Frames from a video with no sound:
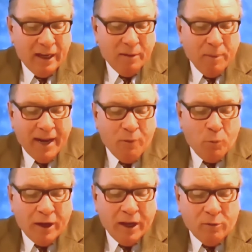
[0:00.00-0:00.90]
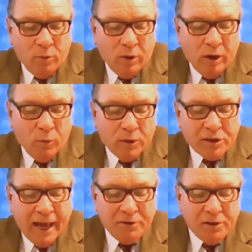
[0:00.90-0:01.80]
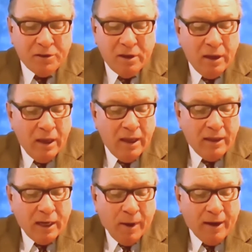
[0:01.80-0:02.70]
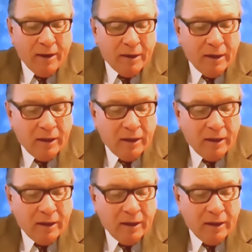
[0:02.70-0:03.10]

that he might have what he uh, was conscious, that he might,